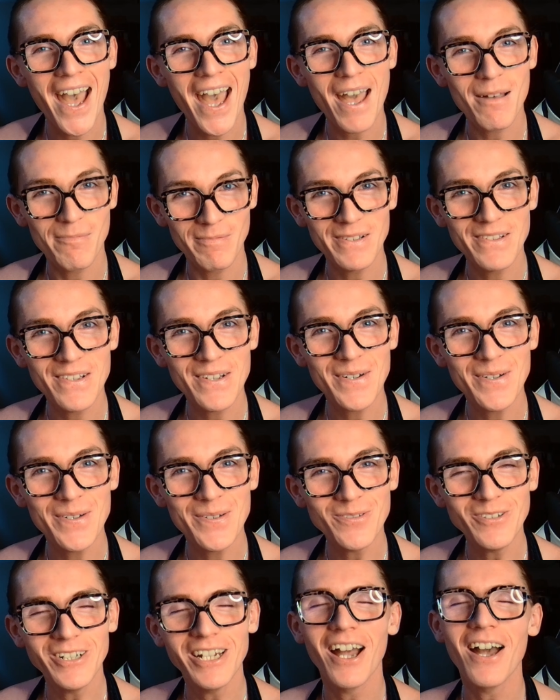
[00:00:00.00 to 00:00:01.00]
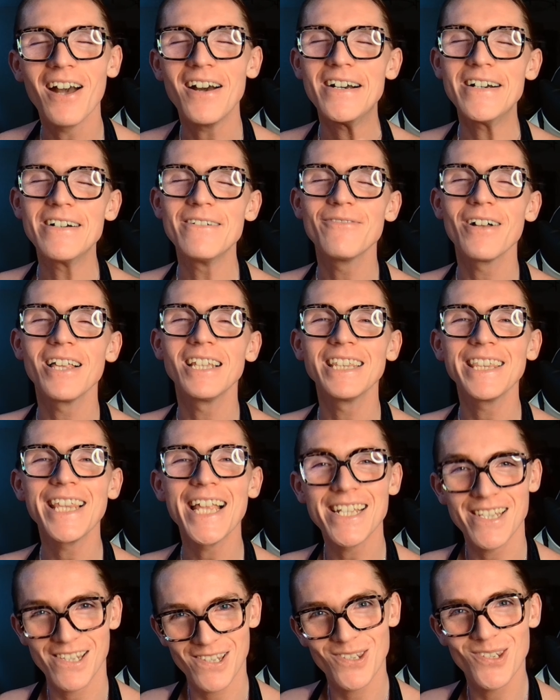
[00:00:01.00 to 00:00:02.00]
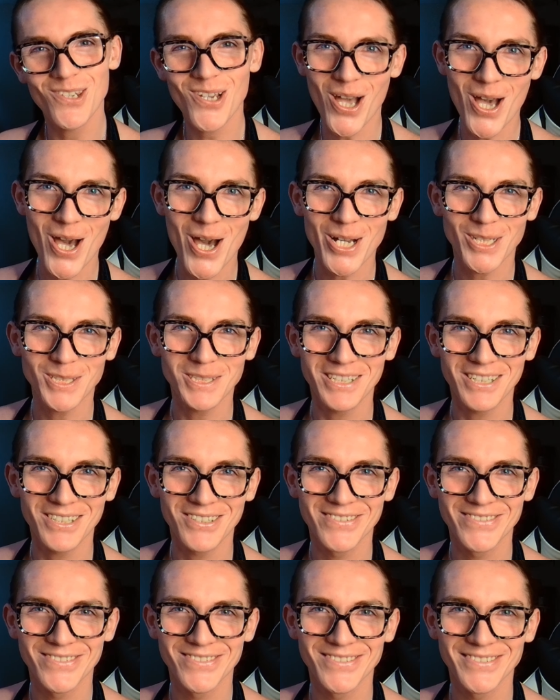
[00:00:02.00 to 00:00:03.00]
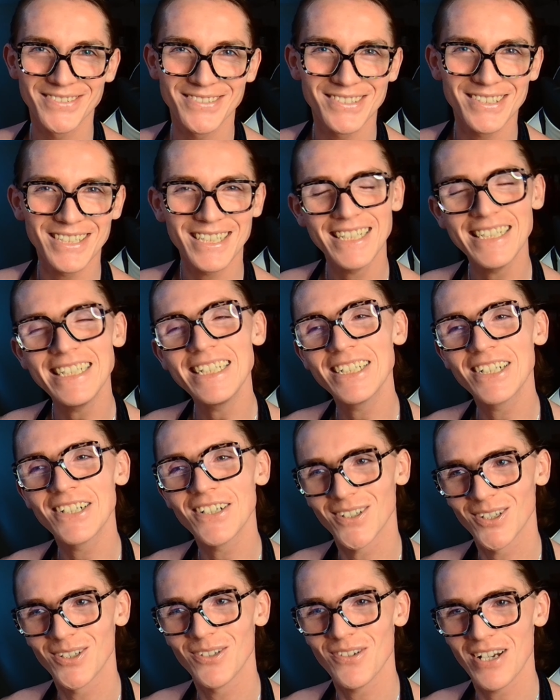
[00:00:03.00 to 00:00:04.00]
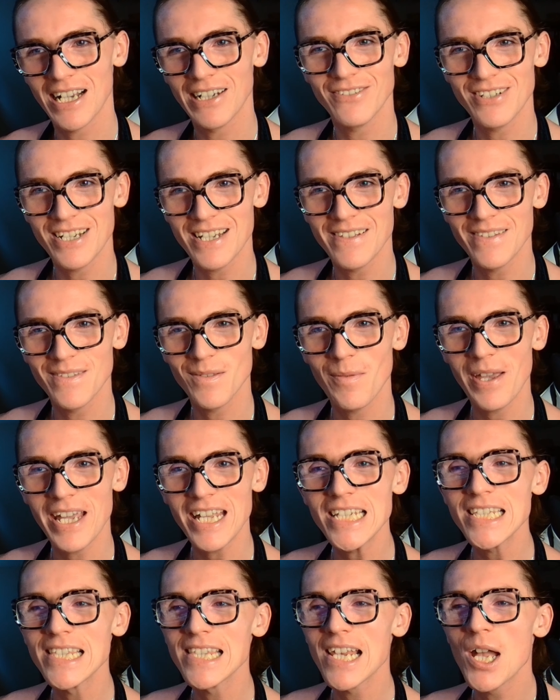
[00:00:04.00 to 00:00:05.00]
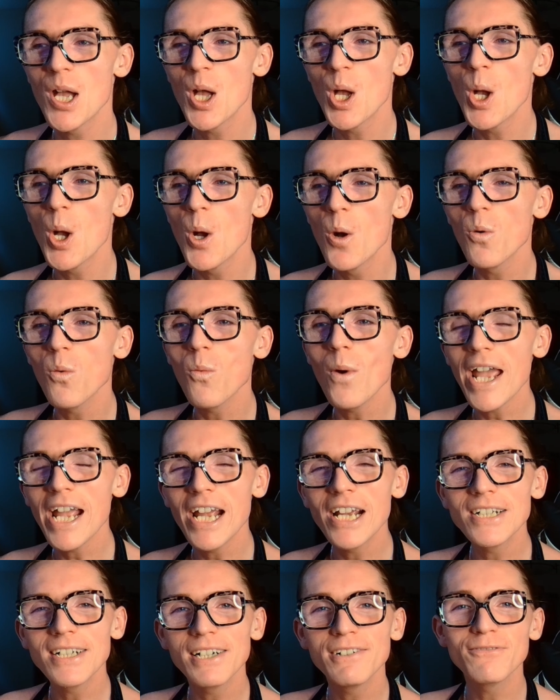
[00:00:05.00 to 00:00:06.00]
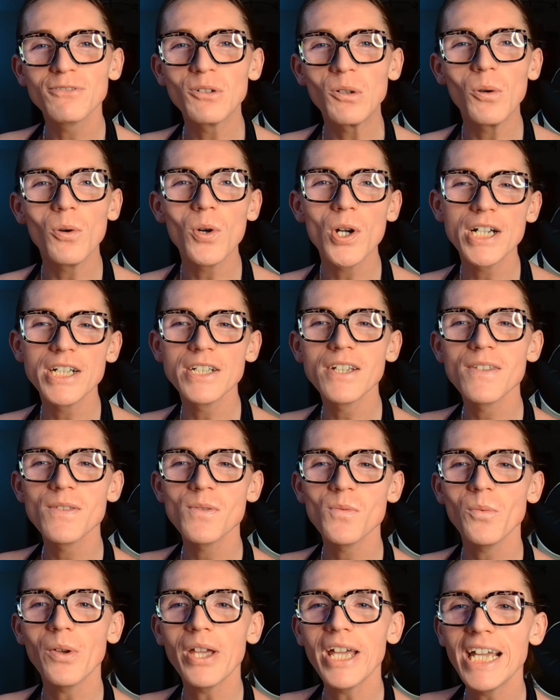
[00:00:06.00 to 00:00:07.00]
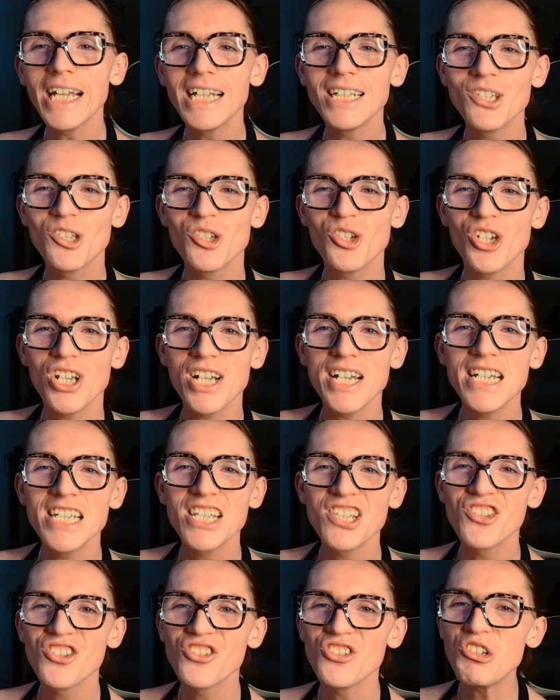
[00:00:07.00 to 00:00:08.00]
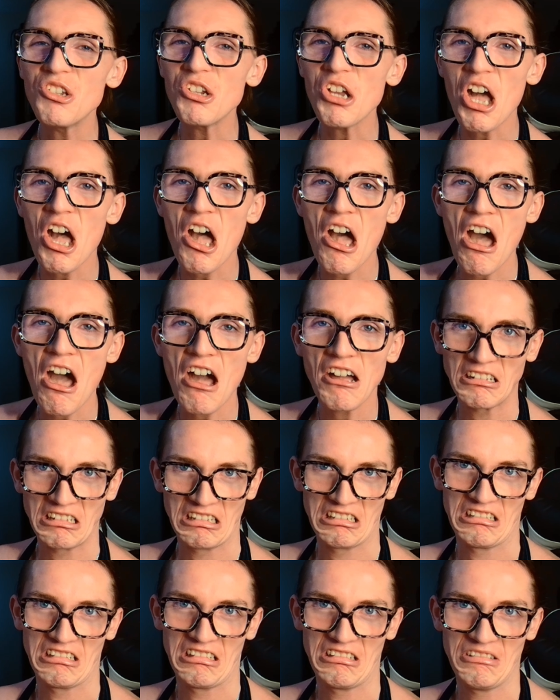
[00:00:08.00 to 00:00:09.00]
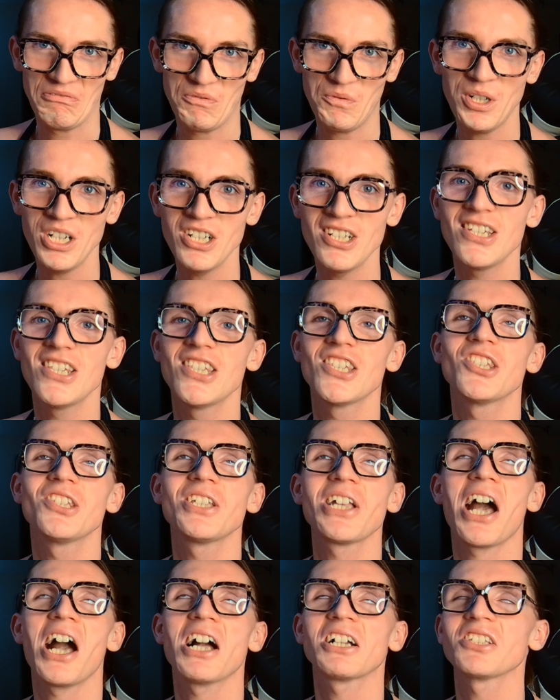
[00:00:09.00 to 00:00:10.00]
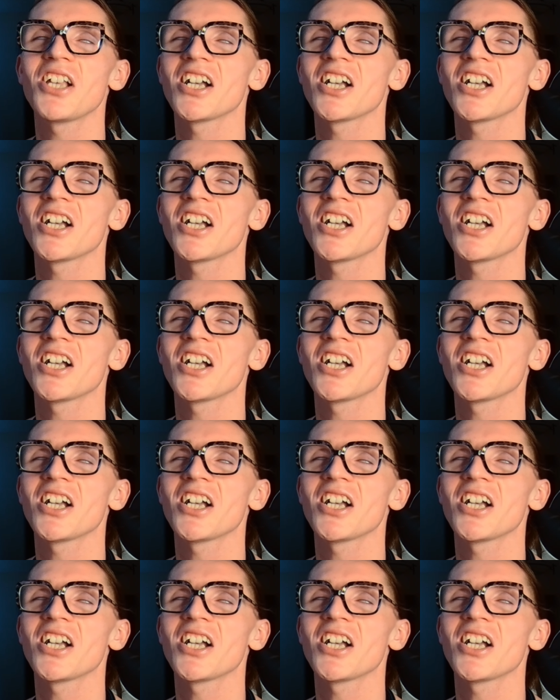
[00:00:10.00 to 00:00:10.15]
episode of Let's Talk here on TravyJ's Space, where of course we just talk. We just talk.